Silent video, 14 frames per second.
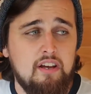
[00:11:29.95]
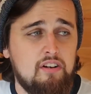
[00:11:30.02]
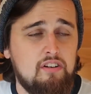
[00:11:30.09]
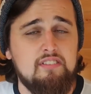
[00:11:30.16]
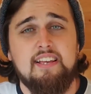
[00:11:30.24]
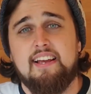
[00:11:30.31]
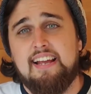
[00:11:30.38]

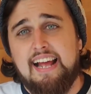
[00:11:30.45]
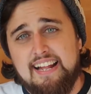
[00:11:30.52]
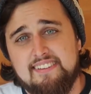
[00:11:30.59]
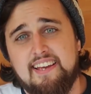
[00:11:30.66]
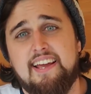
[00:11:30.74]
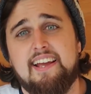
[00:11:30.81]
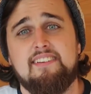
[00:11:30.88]
because
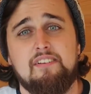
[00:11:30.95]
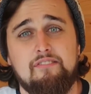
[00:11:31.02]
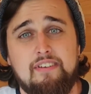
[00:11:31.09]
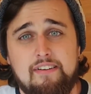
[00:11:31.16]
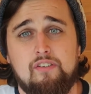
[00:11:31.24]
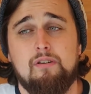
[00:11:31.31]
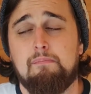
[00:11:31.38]
Kante is a
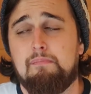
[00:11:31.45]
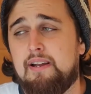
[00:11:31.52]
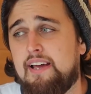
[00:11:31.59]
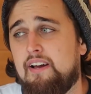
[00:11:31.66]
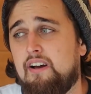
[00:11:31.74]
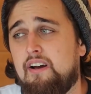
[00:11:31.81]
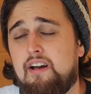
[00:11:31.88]
very good
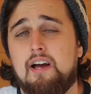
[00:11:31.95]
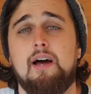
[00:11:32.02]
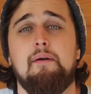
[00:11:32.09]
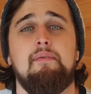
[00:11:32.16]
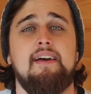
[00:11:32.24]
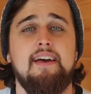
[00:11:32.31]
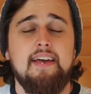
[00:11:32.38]

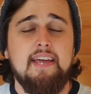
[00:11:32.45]
player.